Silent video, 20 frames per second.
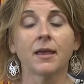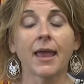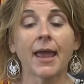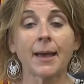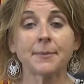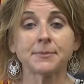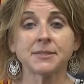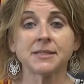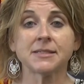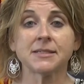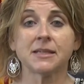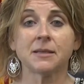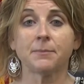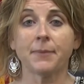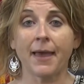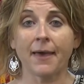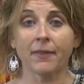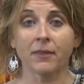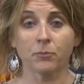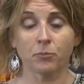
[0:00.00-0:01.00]
absentee
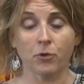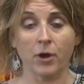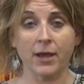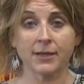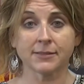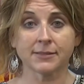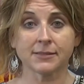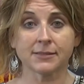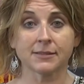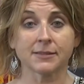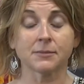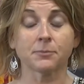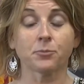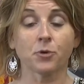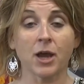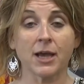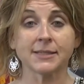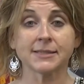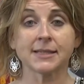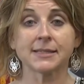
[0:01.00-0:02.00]
ballot
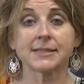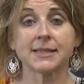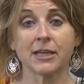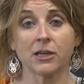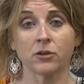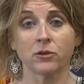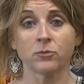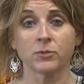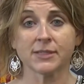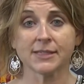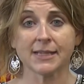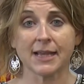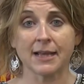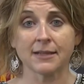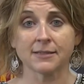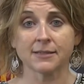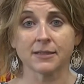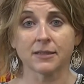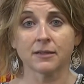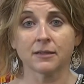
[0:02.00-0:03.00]
process here in
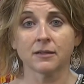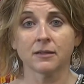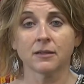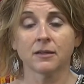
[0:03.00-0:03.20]
Wisconsin.